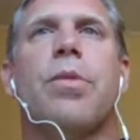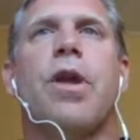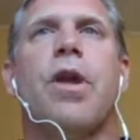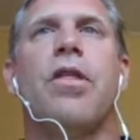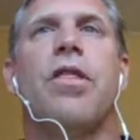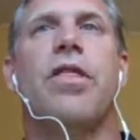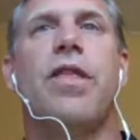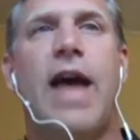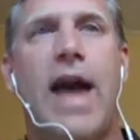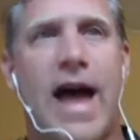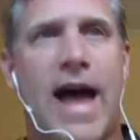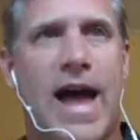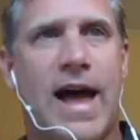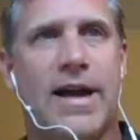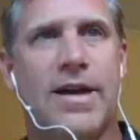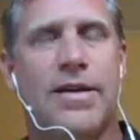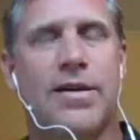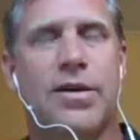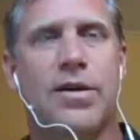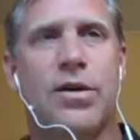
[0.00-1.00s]

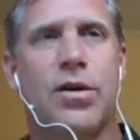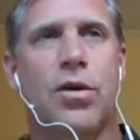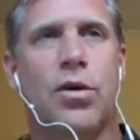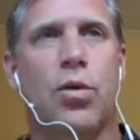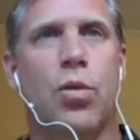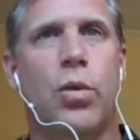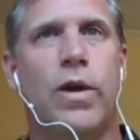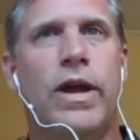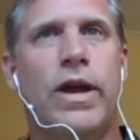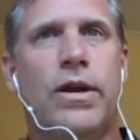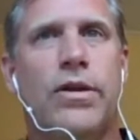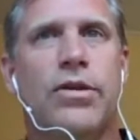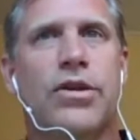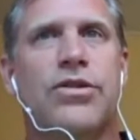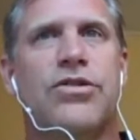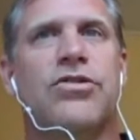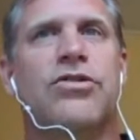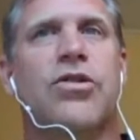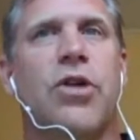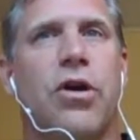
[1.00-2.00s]
that, we
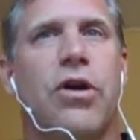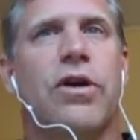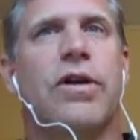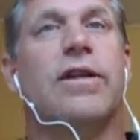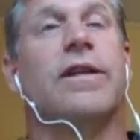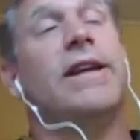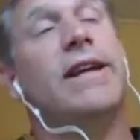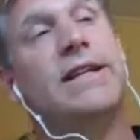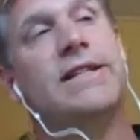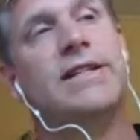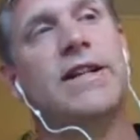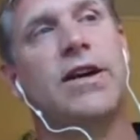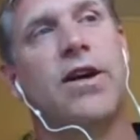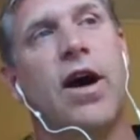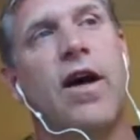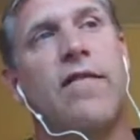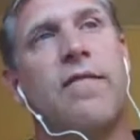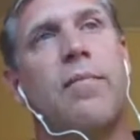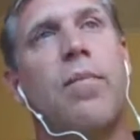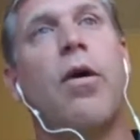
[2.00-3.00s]
could start leasing
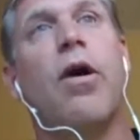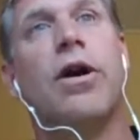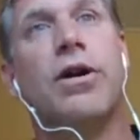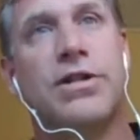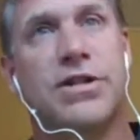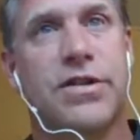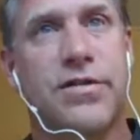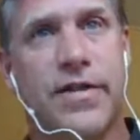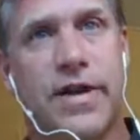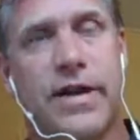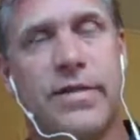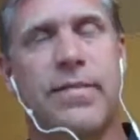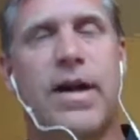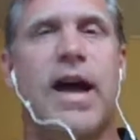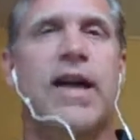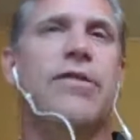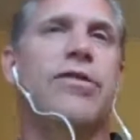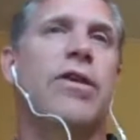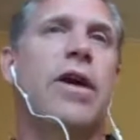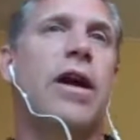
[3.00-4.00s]
off parts of it. I
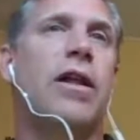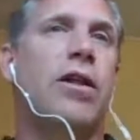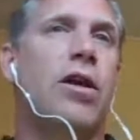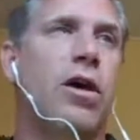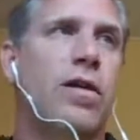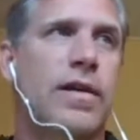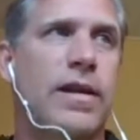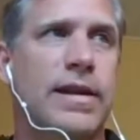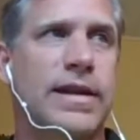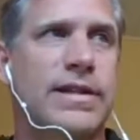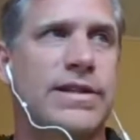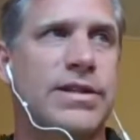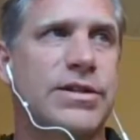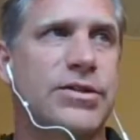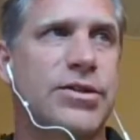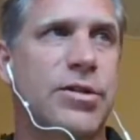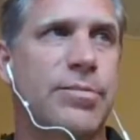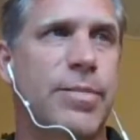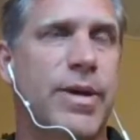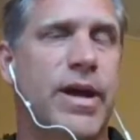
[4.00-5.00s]
don't know how long the leases
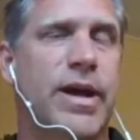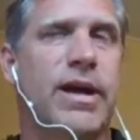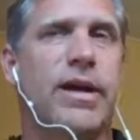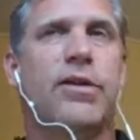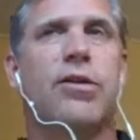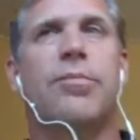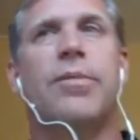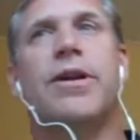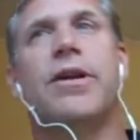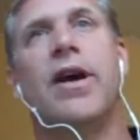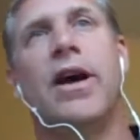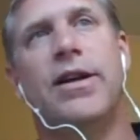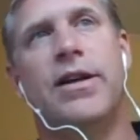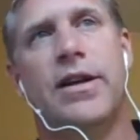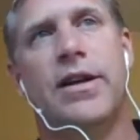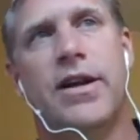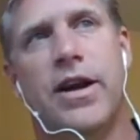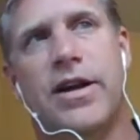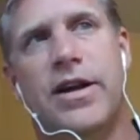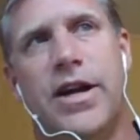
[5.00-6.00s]
could be. Could be
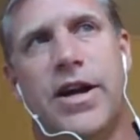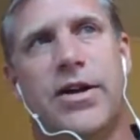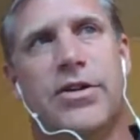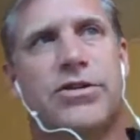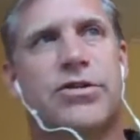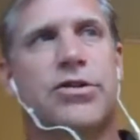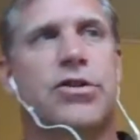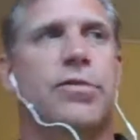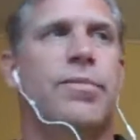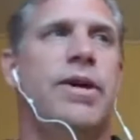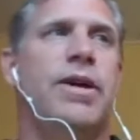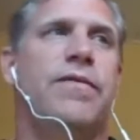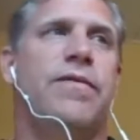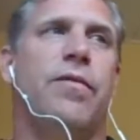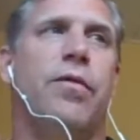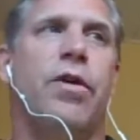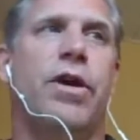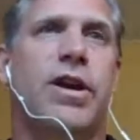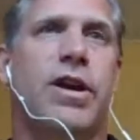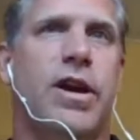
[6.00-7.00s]
99 years, could be
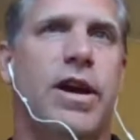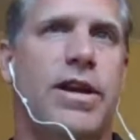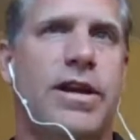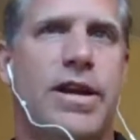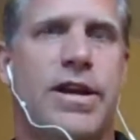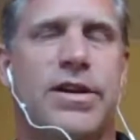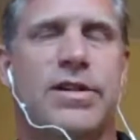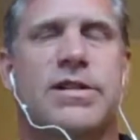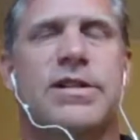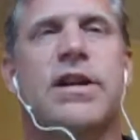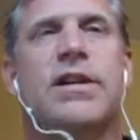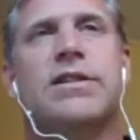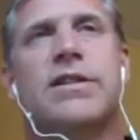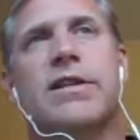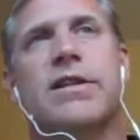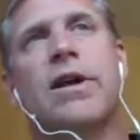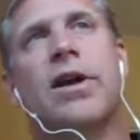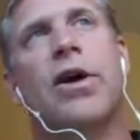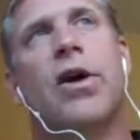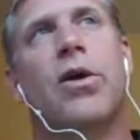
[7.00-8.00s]
49 years. It
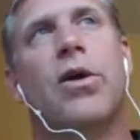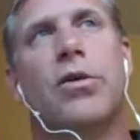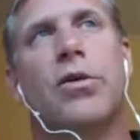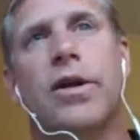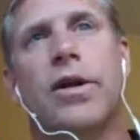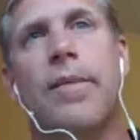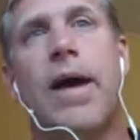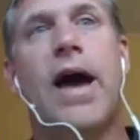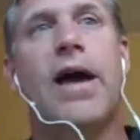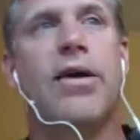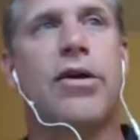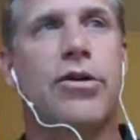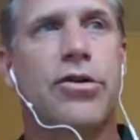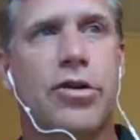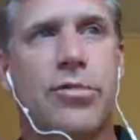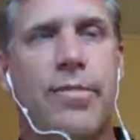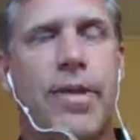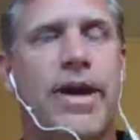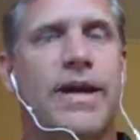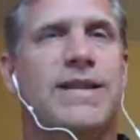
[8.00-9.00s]
doesn't really matter.
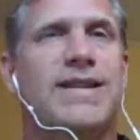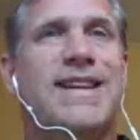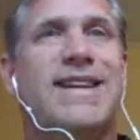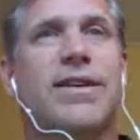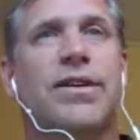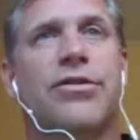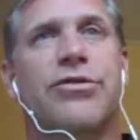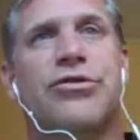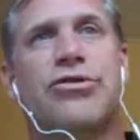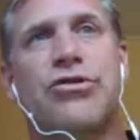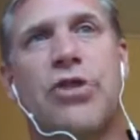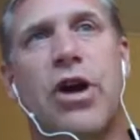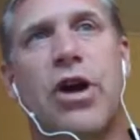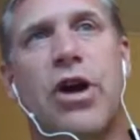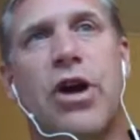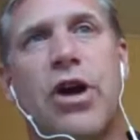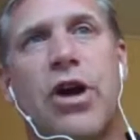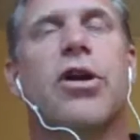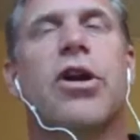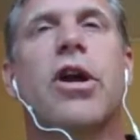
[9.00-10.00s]
Could make deals
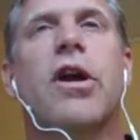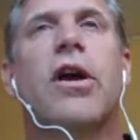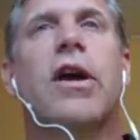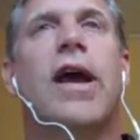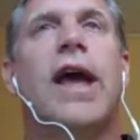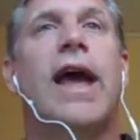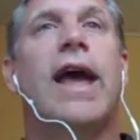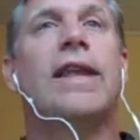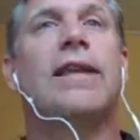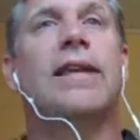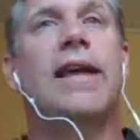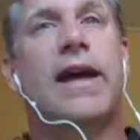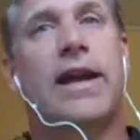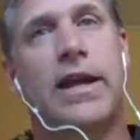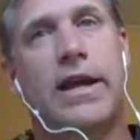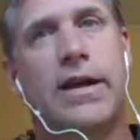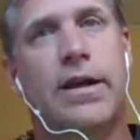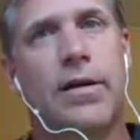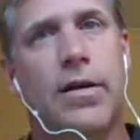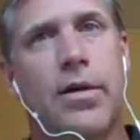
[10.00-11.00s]
structured and
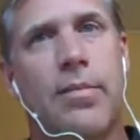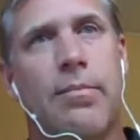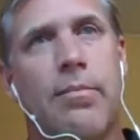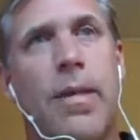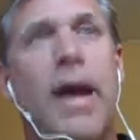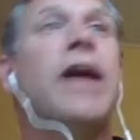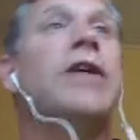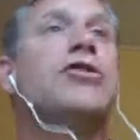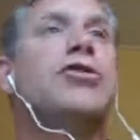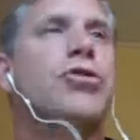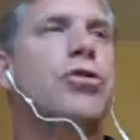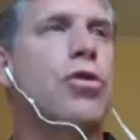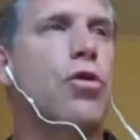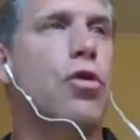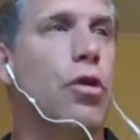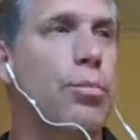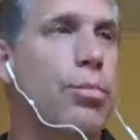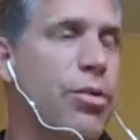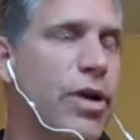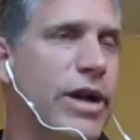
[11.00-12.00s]
letting major
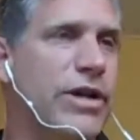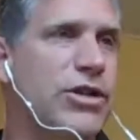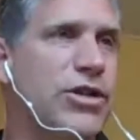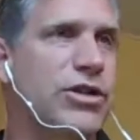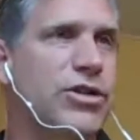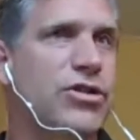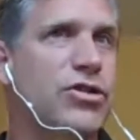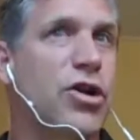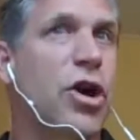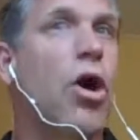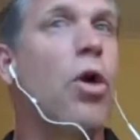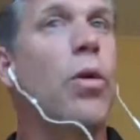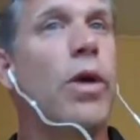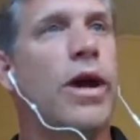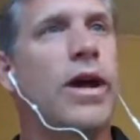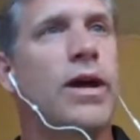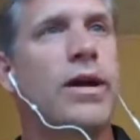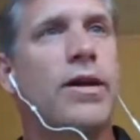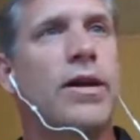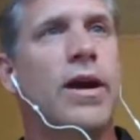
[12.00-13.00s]
corporations go
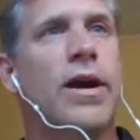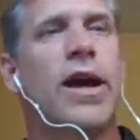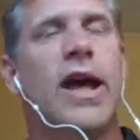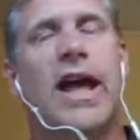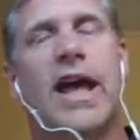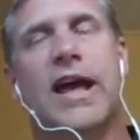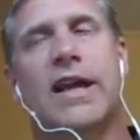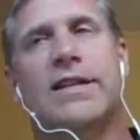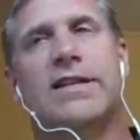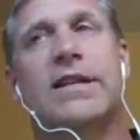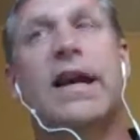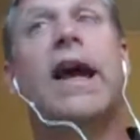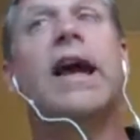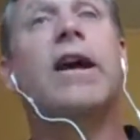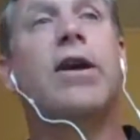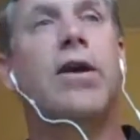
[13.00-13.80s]
in and take